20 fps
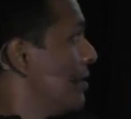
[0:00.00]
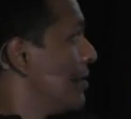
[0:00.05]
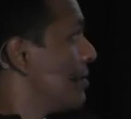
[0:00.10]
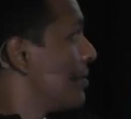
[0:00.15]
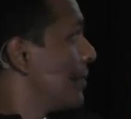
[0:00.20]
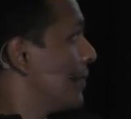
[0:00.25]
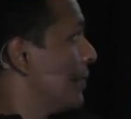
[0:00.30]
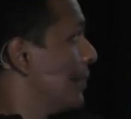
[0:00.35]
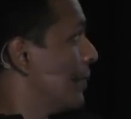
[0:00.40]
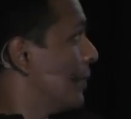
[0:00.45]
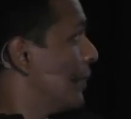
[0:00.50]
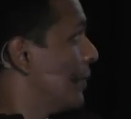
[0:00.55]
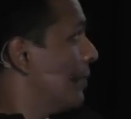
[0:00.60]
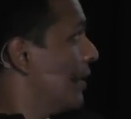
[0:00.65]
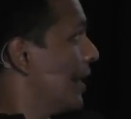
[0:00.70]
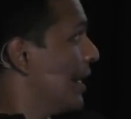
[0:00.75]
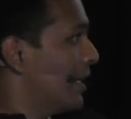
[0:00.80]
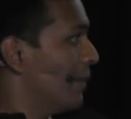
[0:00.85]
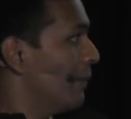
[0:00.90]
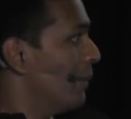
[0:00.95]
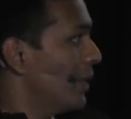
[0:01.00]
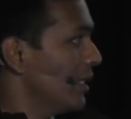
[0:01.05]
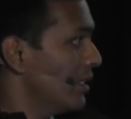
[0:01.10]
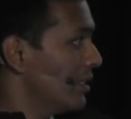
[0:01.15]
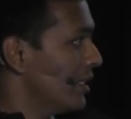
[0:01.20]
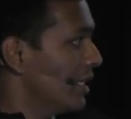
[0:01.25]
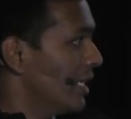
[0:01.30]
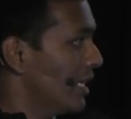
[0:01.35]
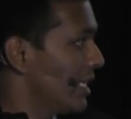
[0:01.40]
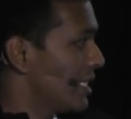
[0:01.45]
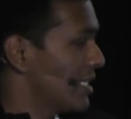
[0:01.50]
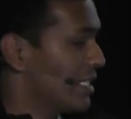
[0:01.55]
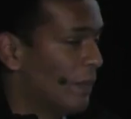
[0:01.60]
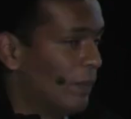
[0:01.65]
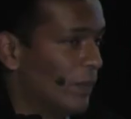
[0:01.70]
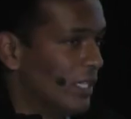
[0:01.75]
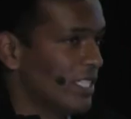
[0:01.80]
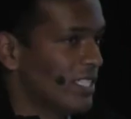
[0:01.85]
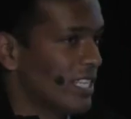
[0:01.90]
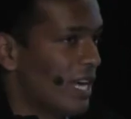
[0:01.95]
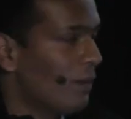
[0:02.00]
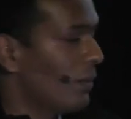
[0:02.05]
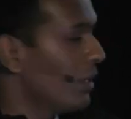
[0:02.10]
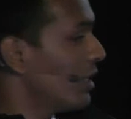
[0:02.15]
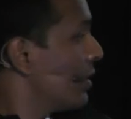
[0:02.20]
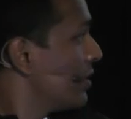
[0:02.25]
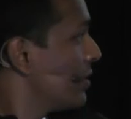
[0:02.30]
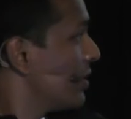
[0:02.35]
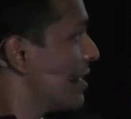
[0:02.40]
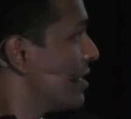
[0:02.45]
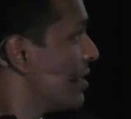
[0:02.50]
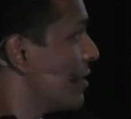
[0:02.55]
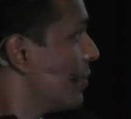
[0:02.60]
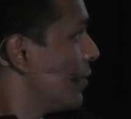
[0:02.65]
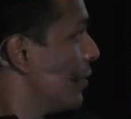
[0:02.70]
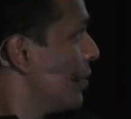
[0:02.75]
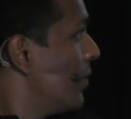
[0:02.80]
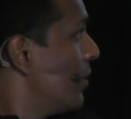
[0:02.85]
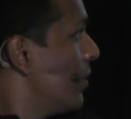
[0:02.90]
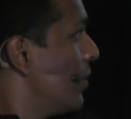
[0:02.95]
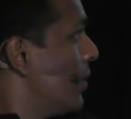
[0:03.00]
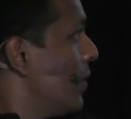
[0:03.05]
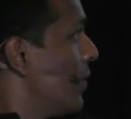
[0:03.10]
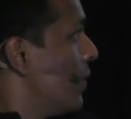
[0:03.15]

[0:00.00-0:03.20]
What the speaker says: so a simple example on TensorBoard